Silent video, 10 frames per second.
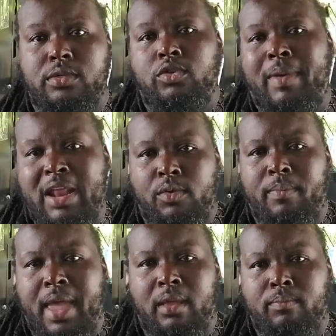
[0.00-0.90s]
two
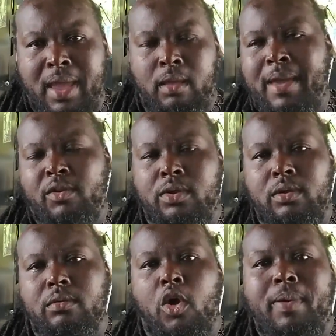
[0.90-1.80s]
battery
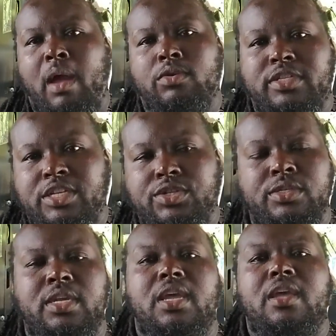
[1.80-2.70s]
or power
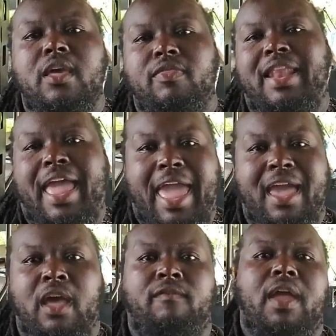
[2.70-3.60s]
stations that I
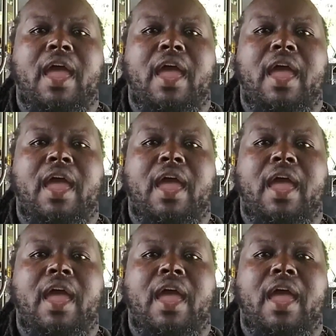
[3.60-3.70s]
have,